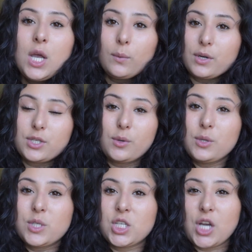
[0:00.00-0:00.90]
we're so
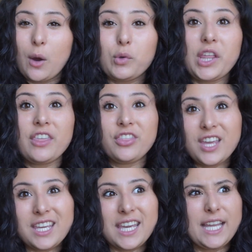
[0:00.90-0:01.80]
used to not really
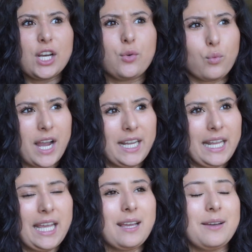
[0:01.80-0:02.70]
thinking and
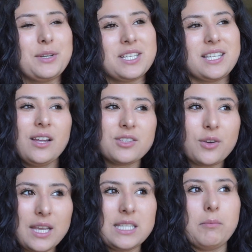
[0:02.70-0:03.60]
writing, which sounds
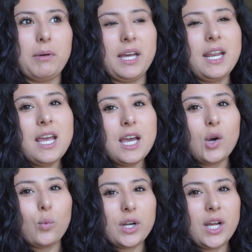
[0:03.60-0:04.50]
crazy, but
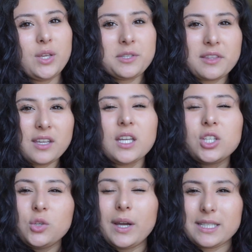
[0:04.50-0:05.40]
we're not used to thinking
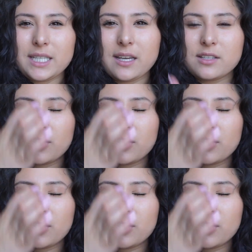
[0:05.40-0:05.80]
new ideas.